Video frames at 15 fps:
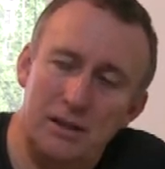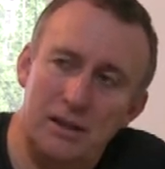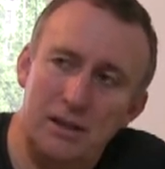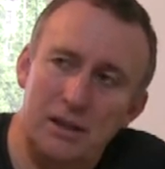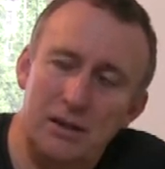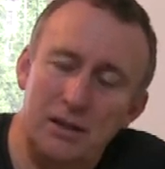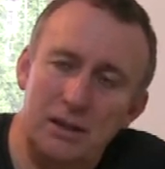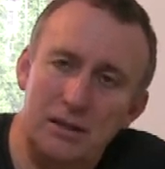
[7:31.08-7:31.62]

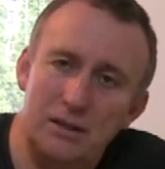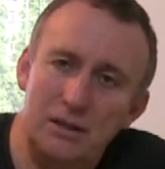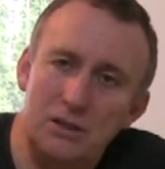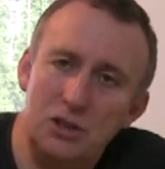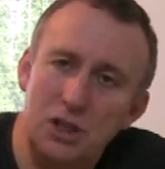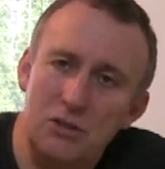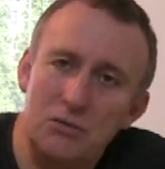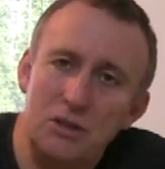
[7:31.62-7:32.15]
there is a
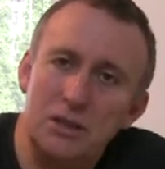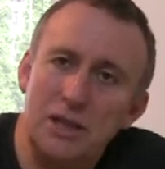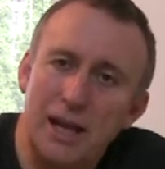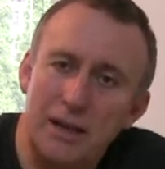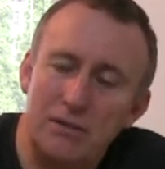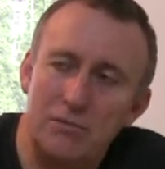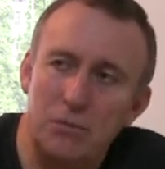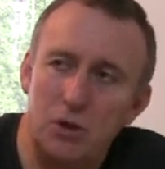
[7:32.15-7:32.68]
general
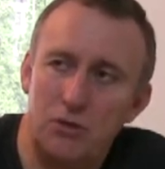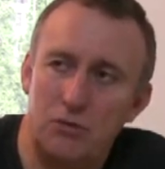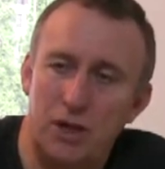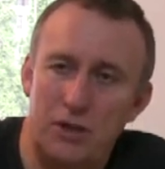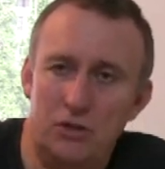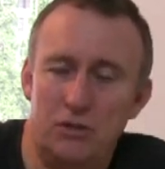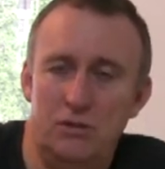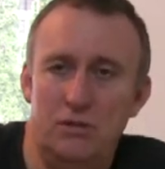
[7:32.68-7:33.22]
lack of
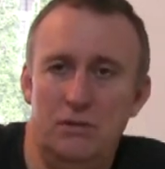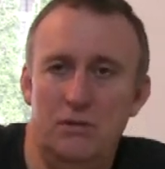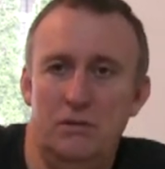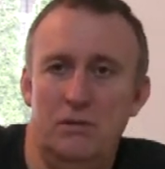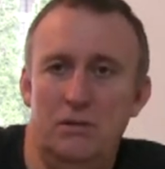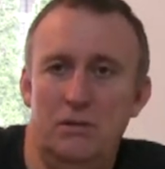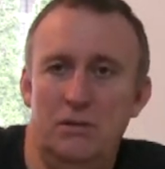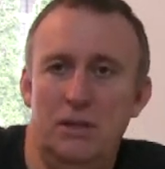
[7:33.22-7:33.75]
moderation
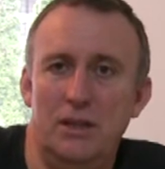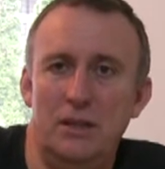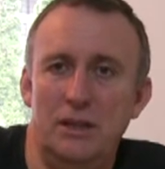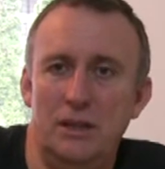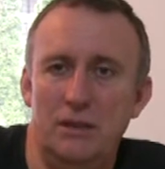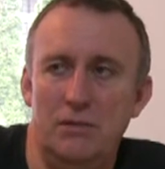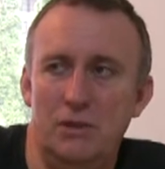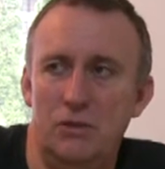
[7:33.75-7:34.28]
in the
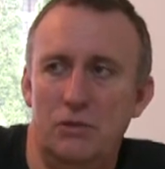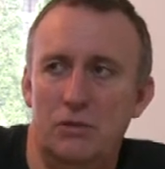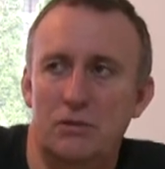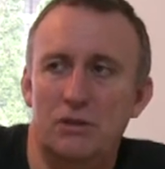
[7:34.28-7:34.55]
individual.